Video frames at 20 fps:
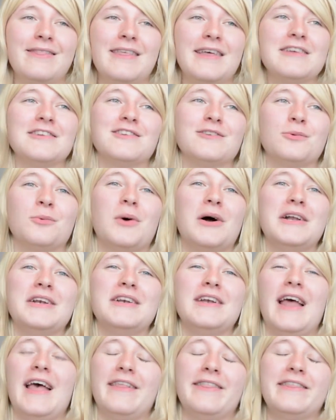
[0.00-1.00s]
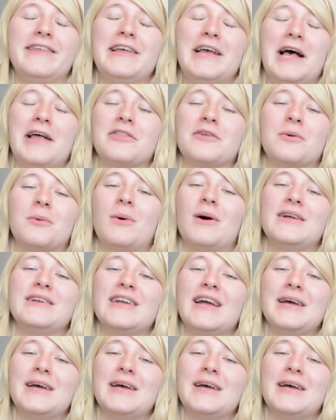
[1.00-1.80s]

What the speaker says: this one and the other one.